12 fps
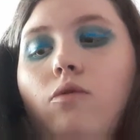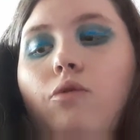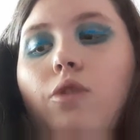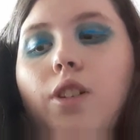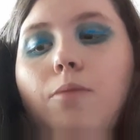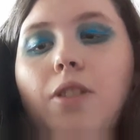
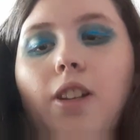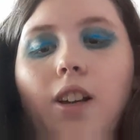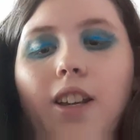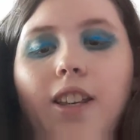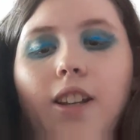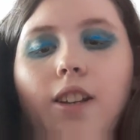really been
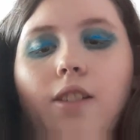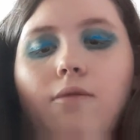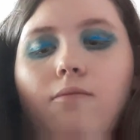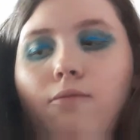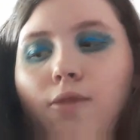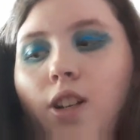liking it.
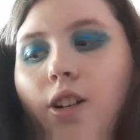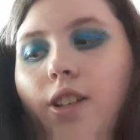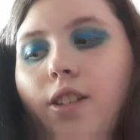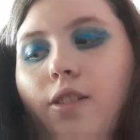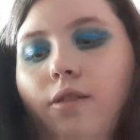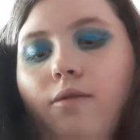
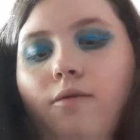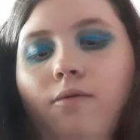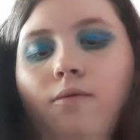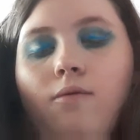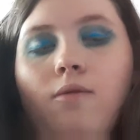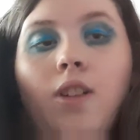Like,
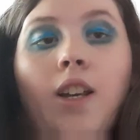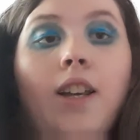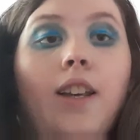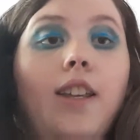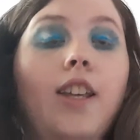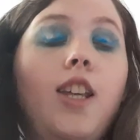
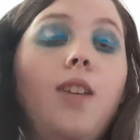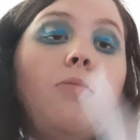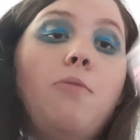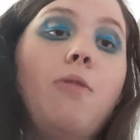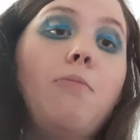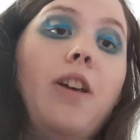
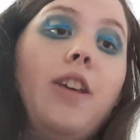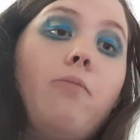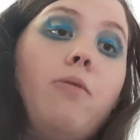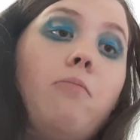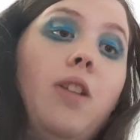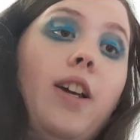keeps my makeup
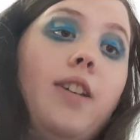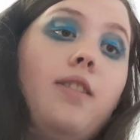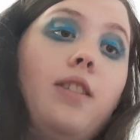in place.